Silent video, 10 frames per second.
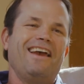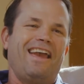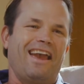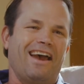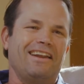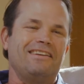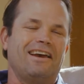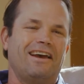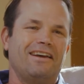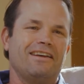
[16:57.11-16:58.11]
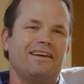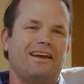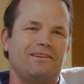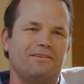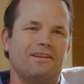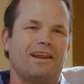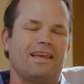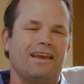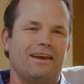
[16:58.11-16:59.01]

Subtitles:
And I learned that I can.